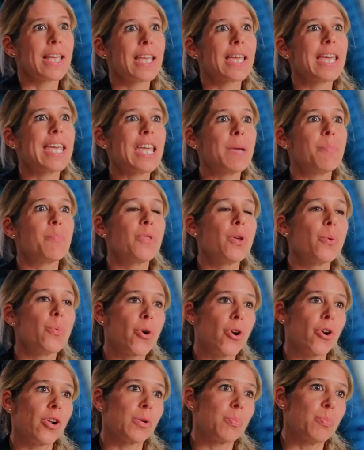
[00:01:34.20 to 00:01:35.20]
Keep the
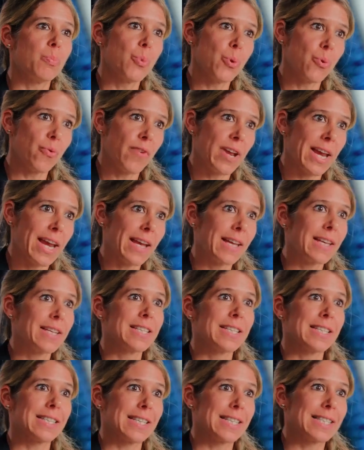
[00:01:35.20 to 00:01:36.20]
world moving
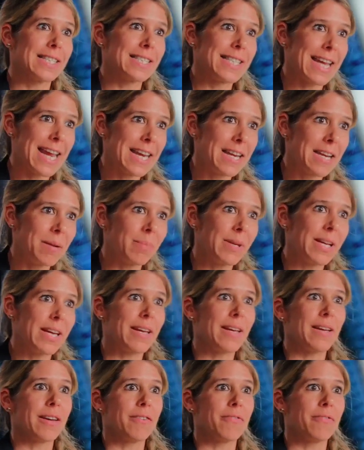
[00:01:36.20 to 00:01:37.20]

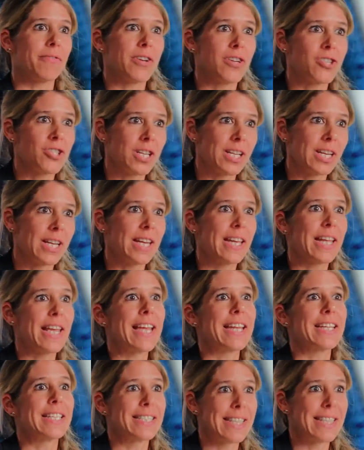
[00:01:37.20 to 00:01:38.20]
sustainably, efficiently, and